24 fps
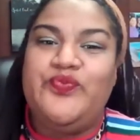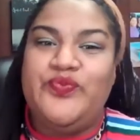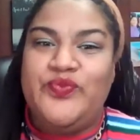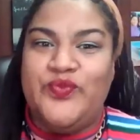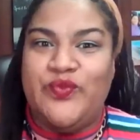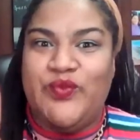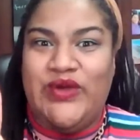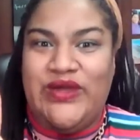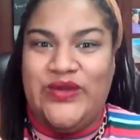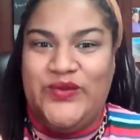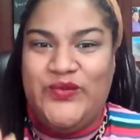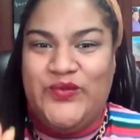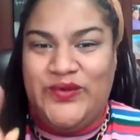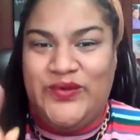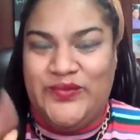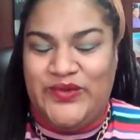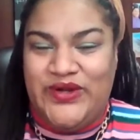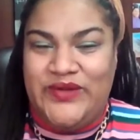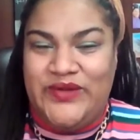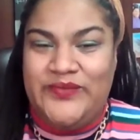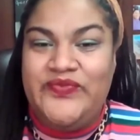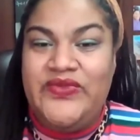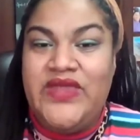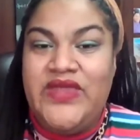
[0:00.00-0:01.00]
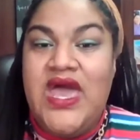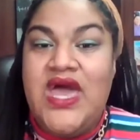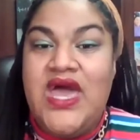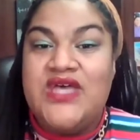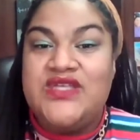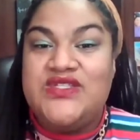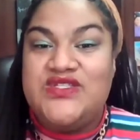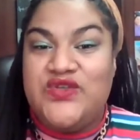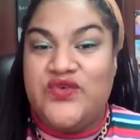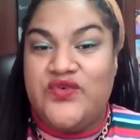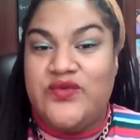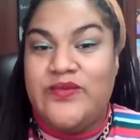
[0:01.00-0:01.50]
wait, one more.
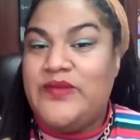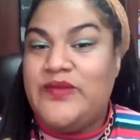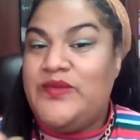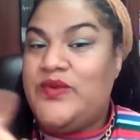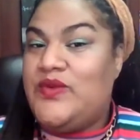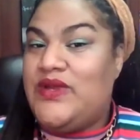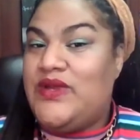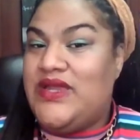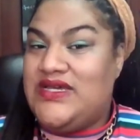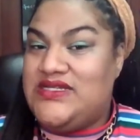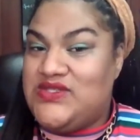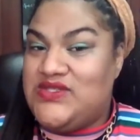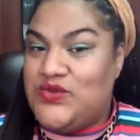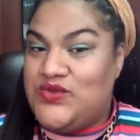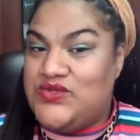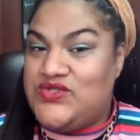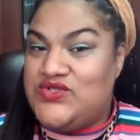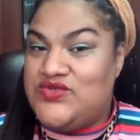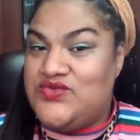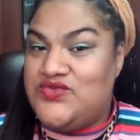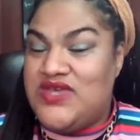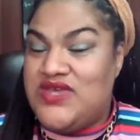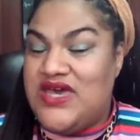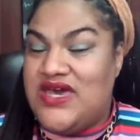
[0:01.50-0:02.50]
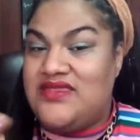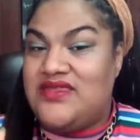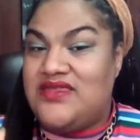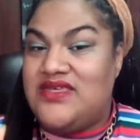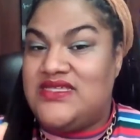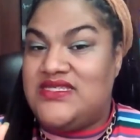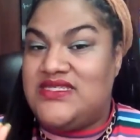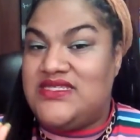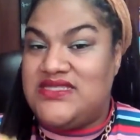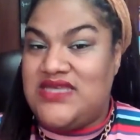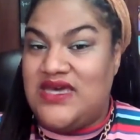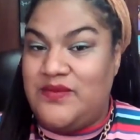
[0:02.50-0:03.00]
So remember when I told you that the
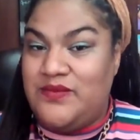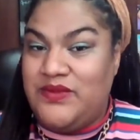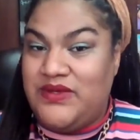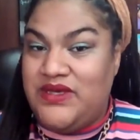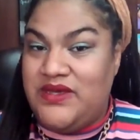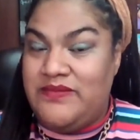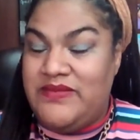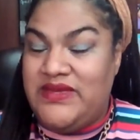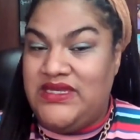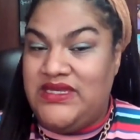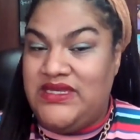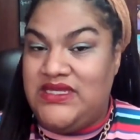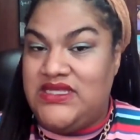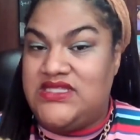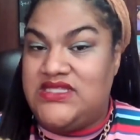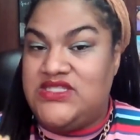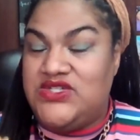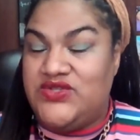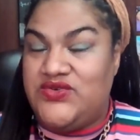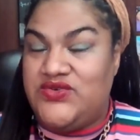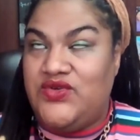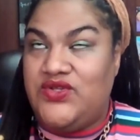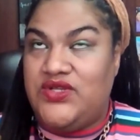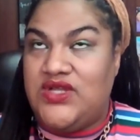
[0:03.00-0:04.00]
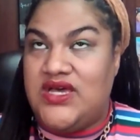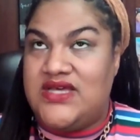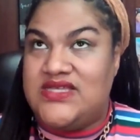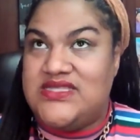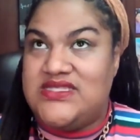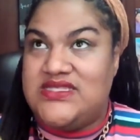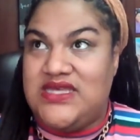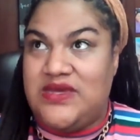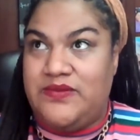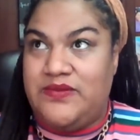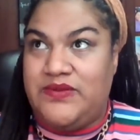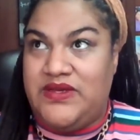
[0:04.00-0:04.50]
subcommittee, the General
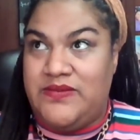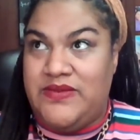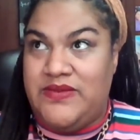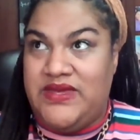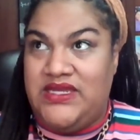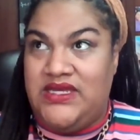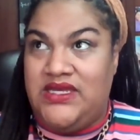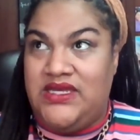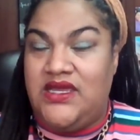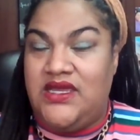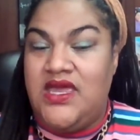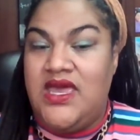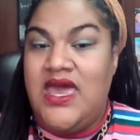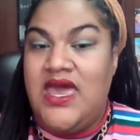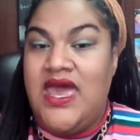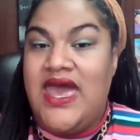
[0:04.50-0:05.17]
Laws Subcommittee,